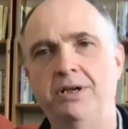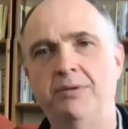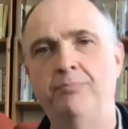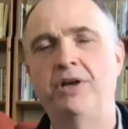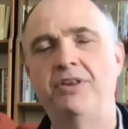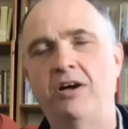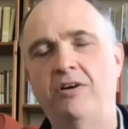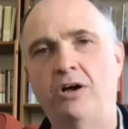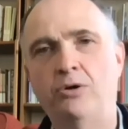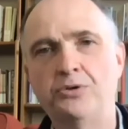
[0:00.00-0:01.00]
But there
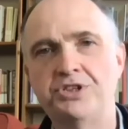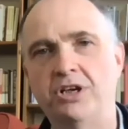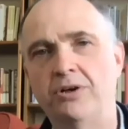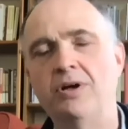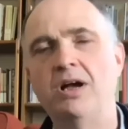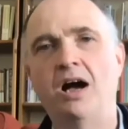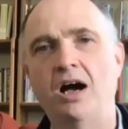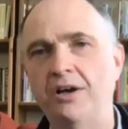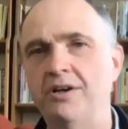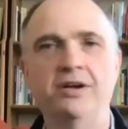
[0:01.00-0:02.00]
are also
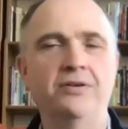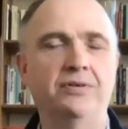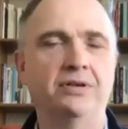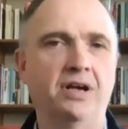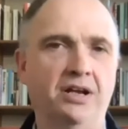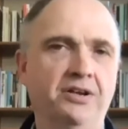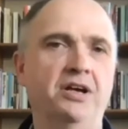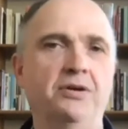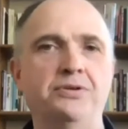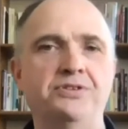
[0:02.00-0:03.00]
unknown
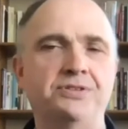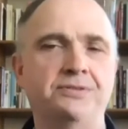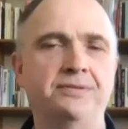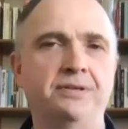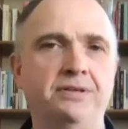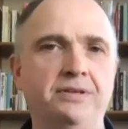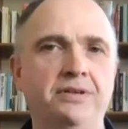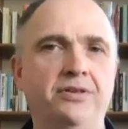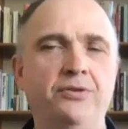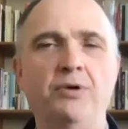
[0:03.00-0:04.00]
unknowns.
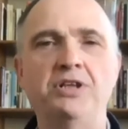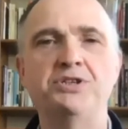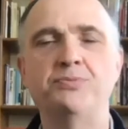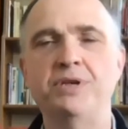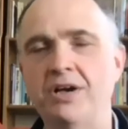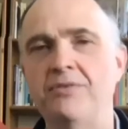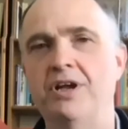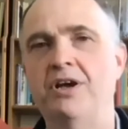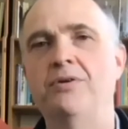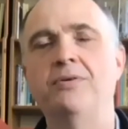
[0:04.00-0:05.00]
The ones we don't
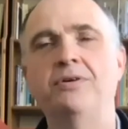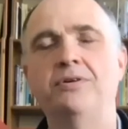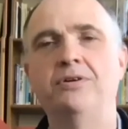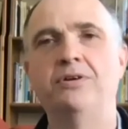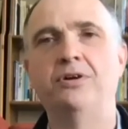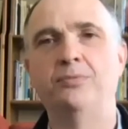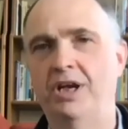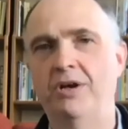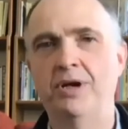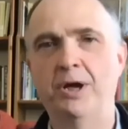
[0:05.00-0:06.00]
know, we
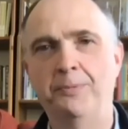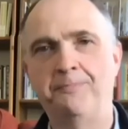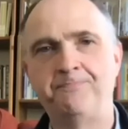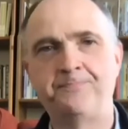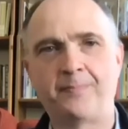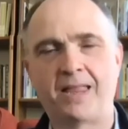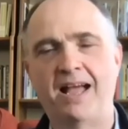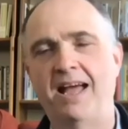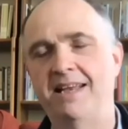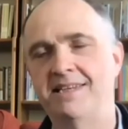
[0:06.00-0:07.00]
don't know.
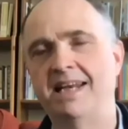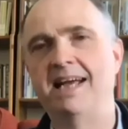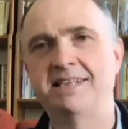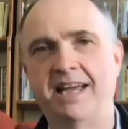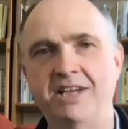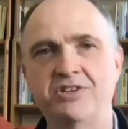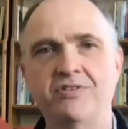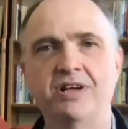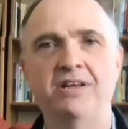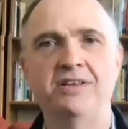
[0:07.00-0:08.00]
And it's the latter
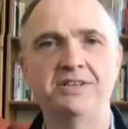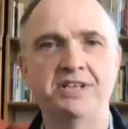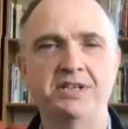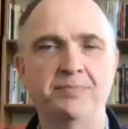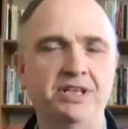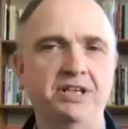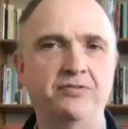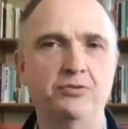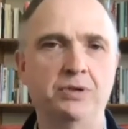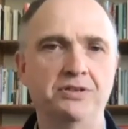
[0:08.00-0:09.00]
category that tend to be the
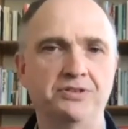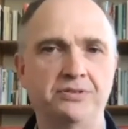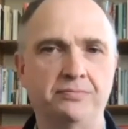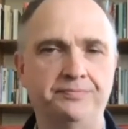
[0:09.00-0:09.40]
difficult ones.